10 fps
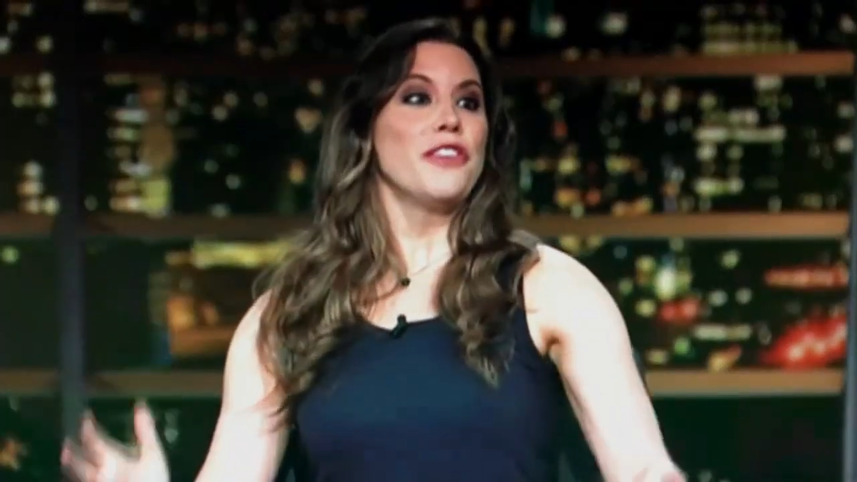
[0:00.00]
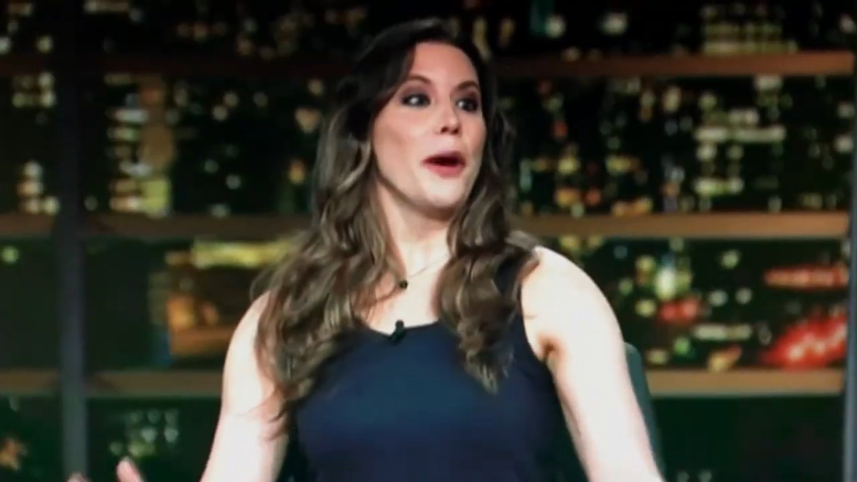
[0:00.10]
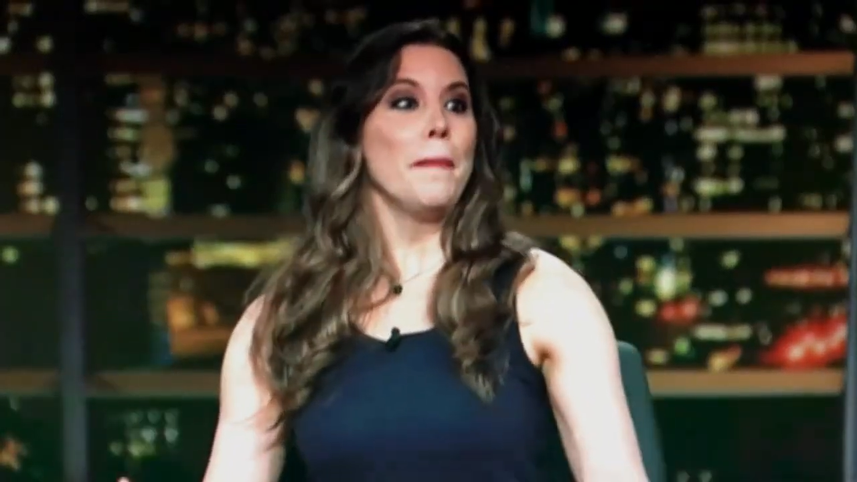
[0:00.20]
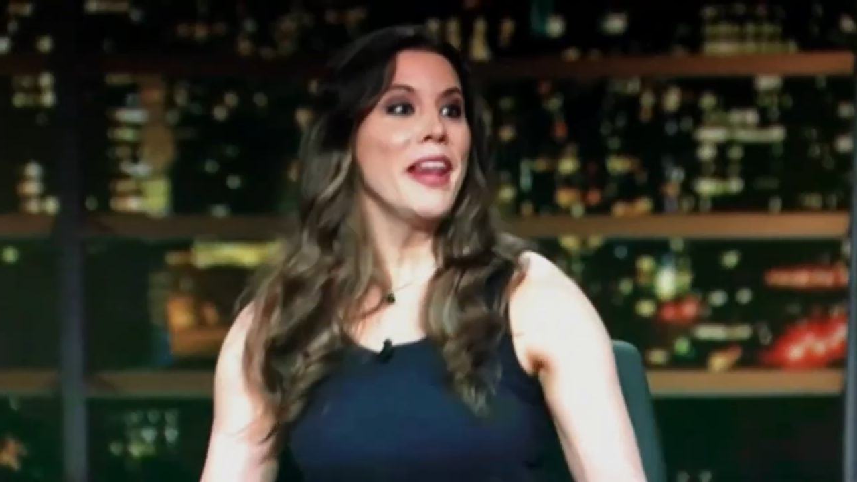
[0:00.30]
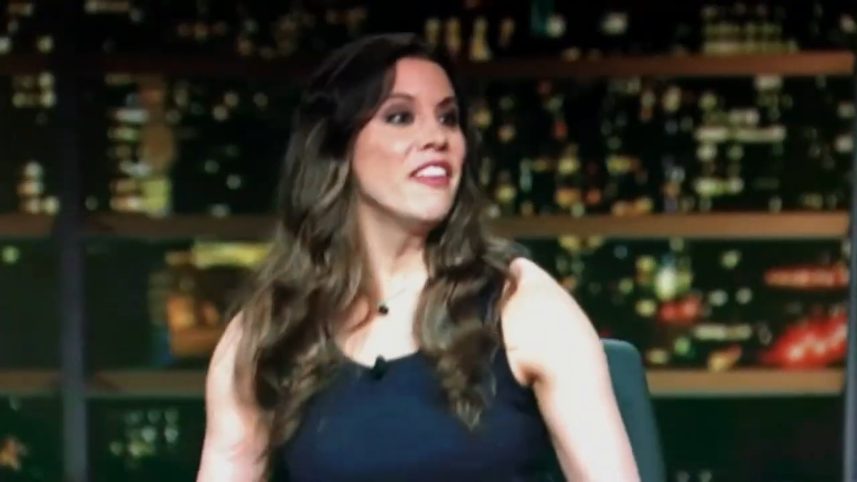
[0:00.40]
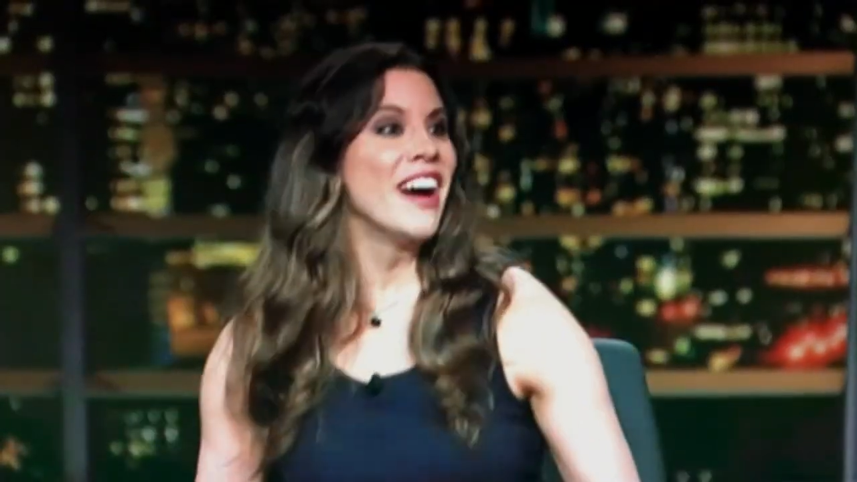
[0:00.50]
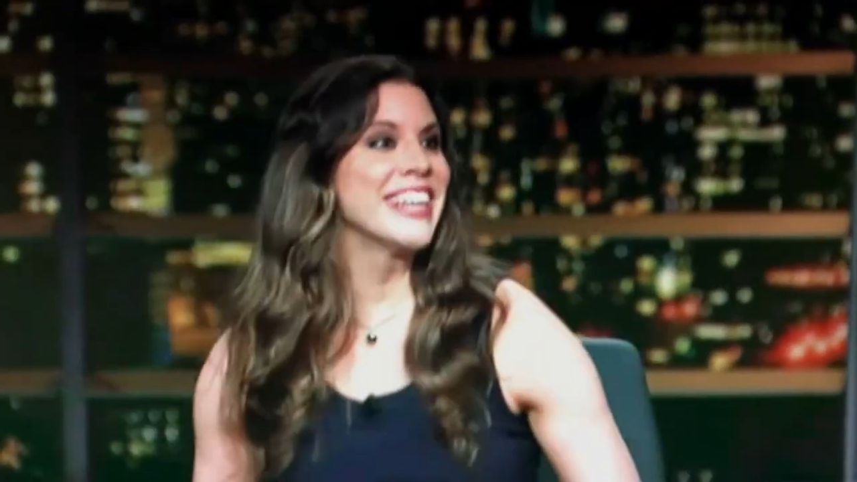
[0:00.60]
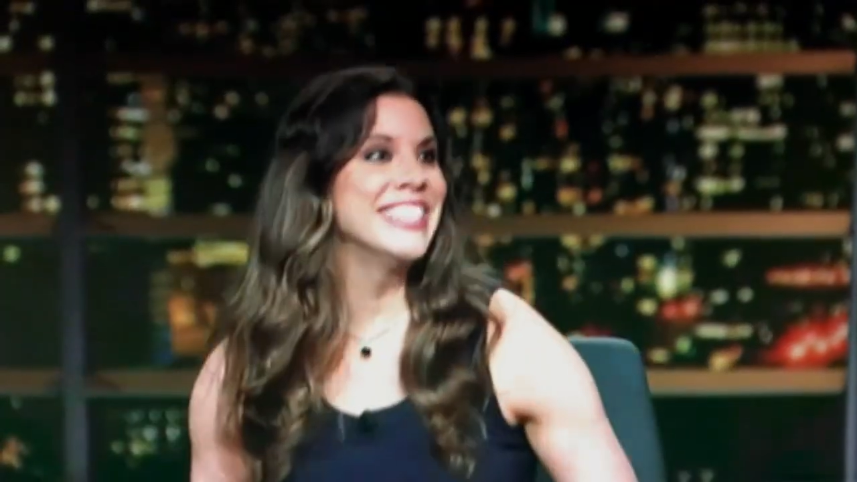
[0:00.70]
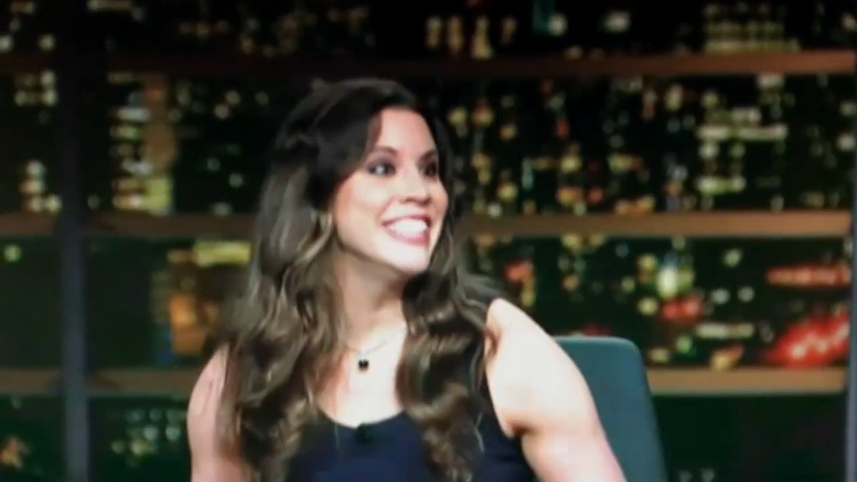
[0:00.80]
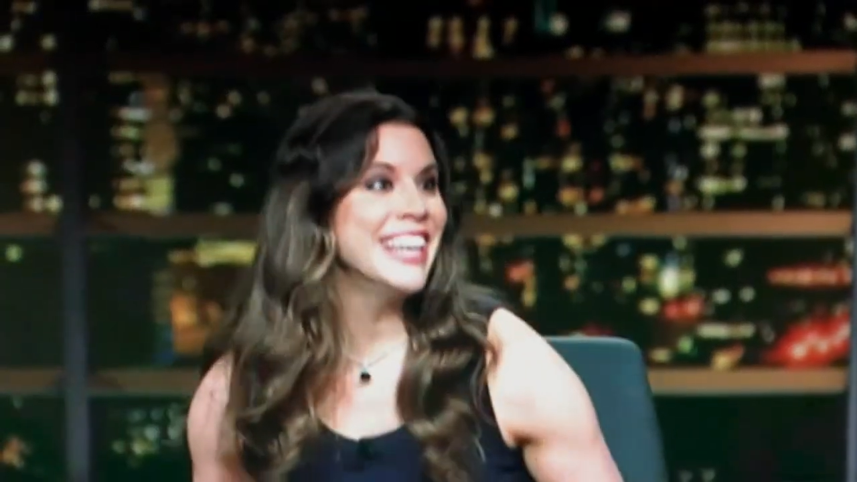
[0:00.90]
for a
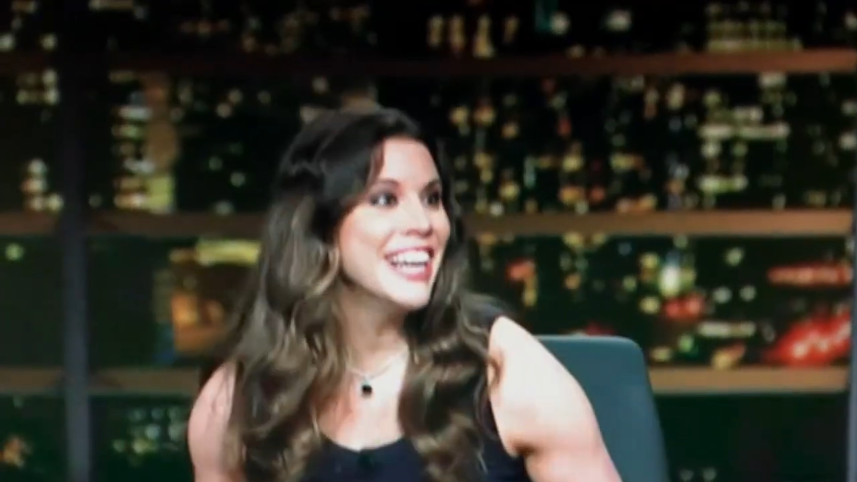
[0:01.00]
motherfucking